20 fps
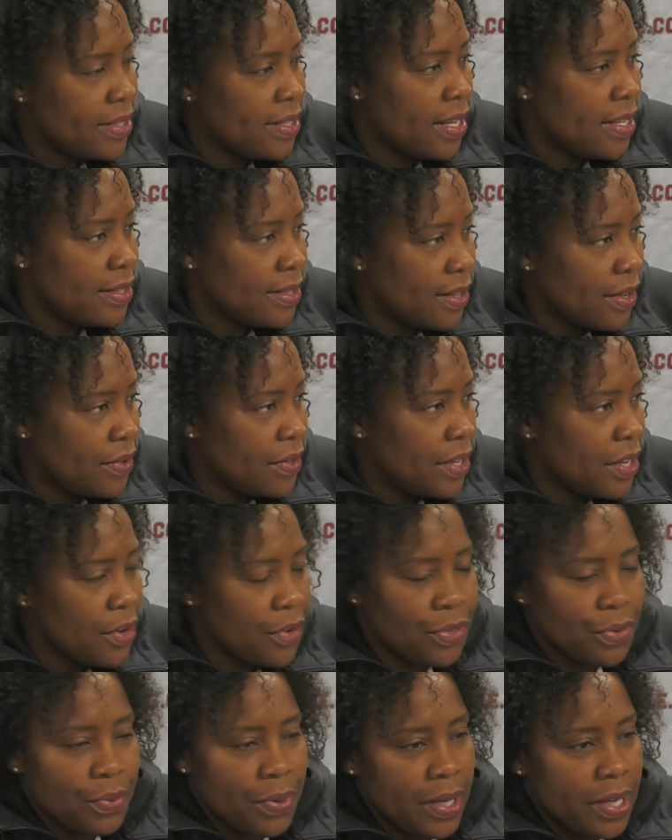say so.
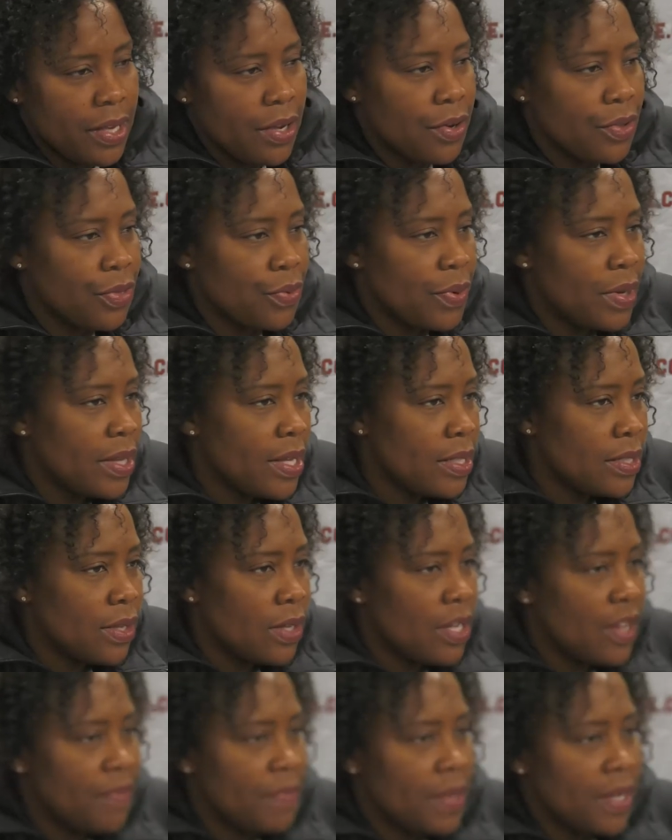Year 3, that's
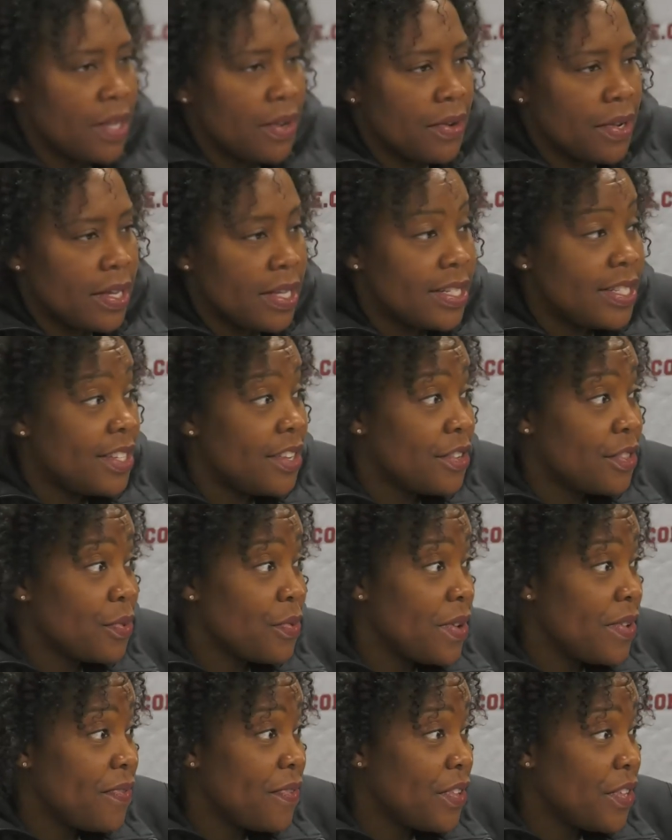all I've been hearing. It's year
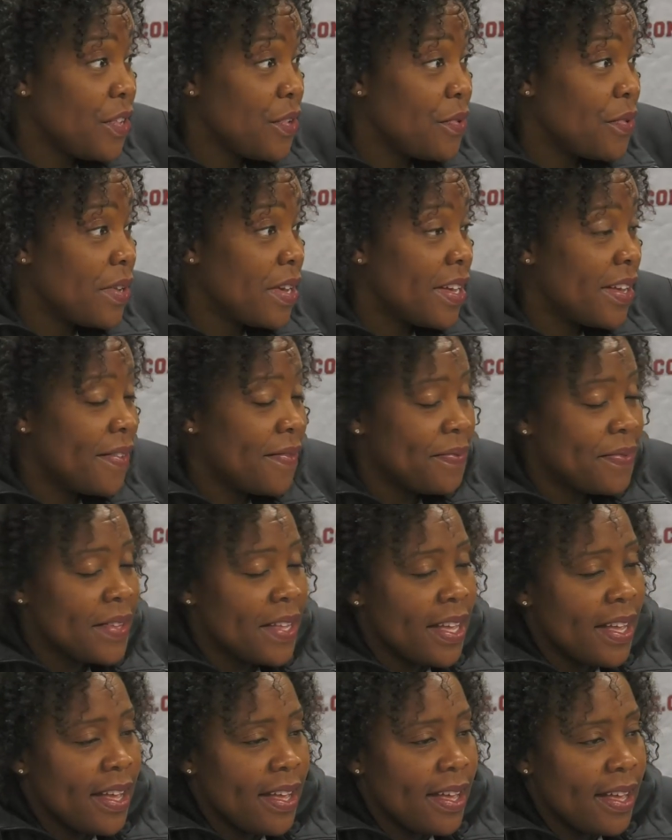3 for you, huh?
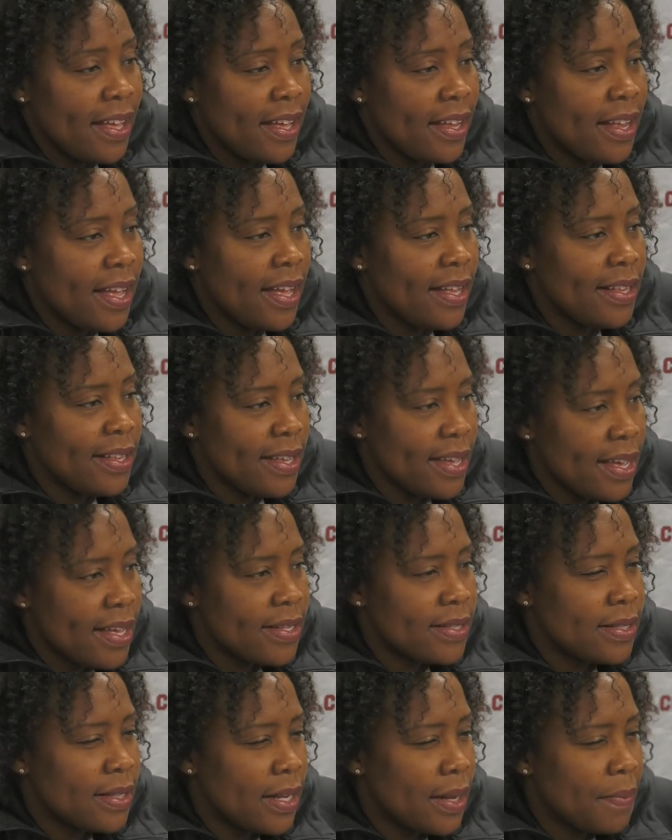And
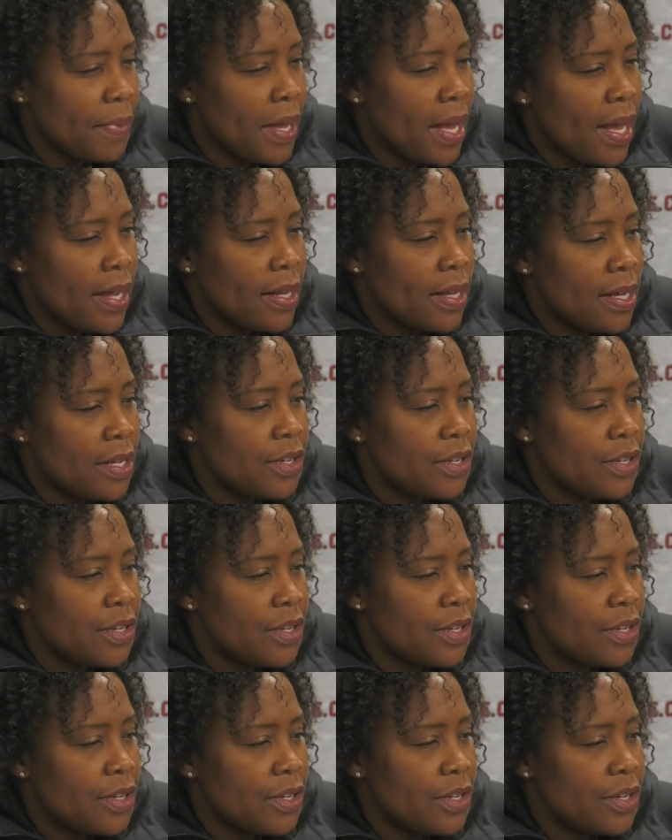yes, and I'm kind of